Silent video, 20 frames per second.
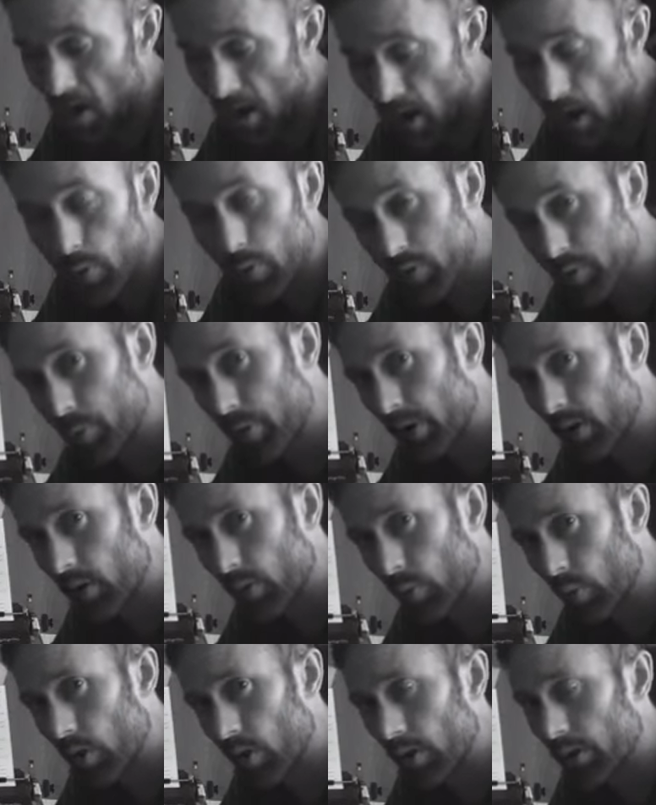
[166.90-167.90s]
it was pretty
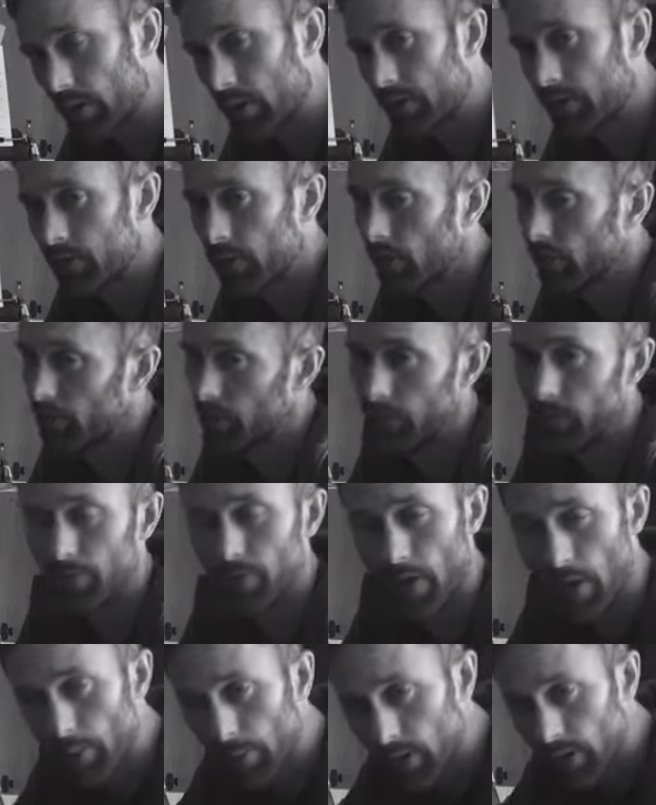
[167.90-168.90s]
good work. It's for
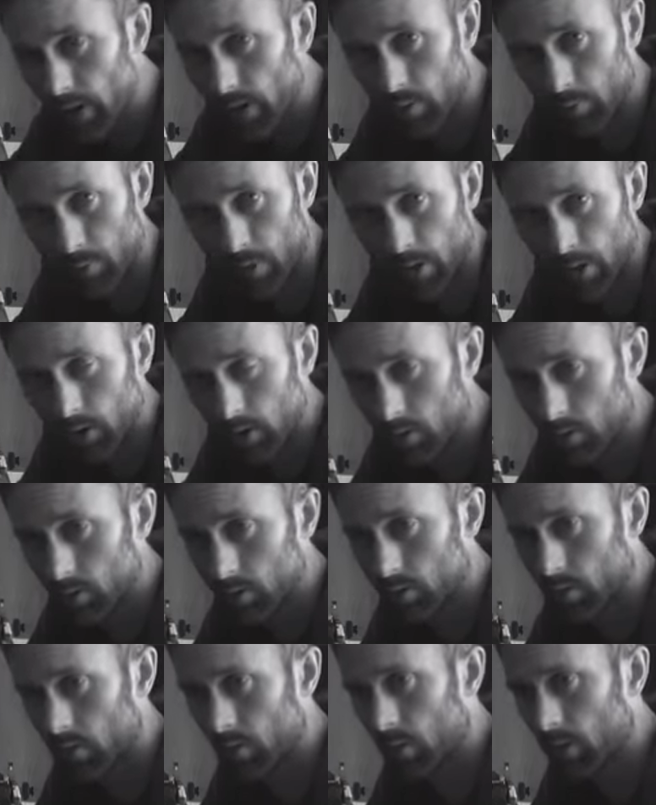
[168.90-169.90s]
very little money,
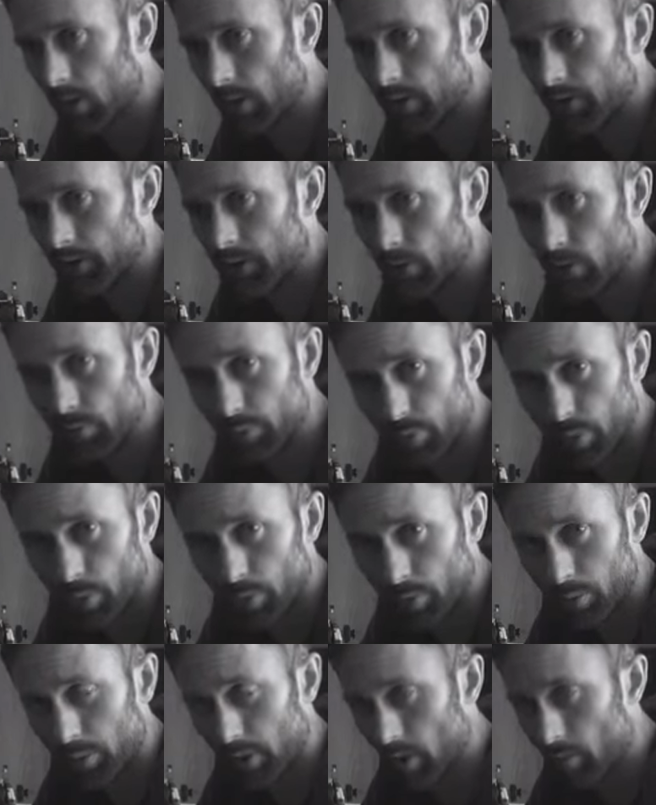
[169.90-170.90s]
as you can
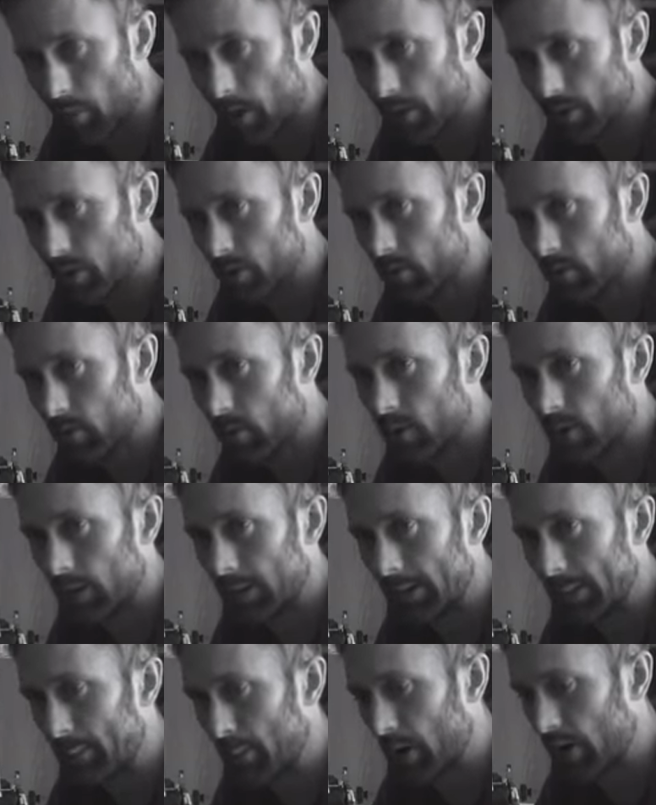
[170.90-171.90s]
probably imagine.
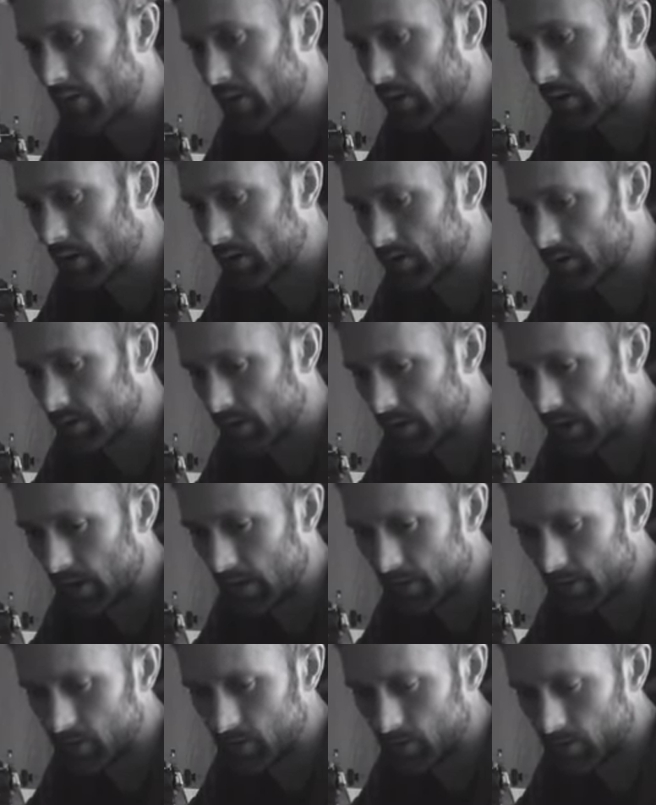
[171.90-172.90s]
I think that's the
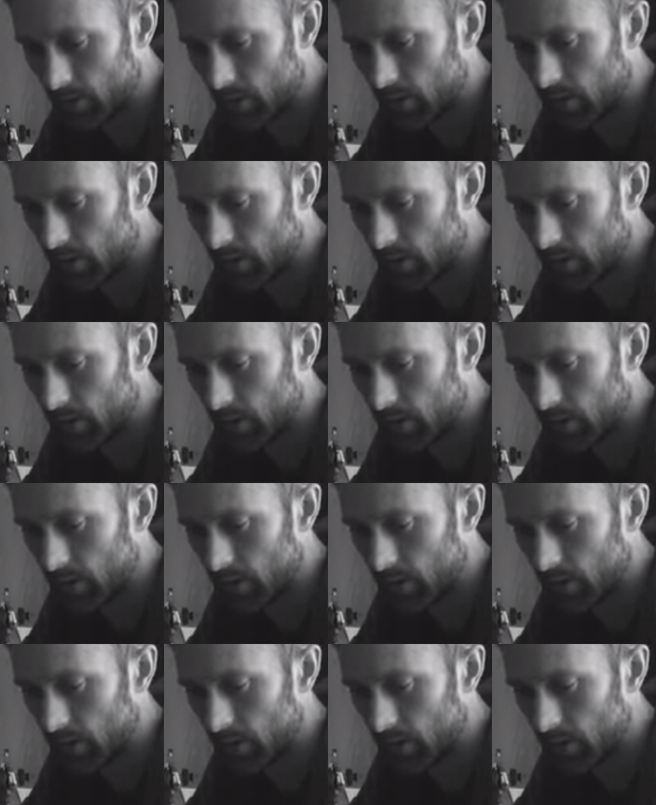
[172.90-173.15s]
case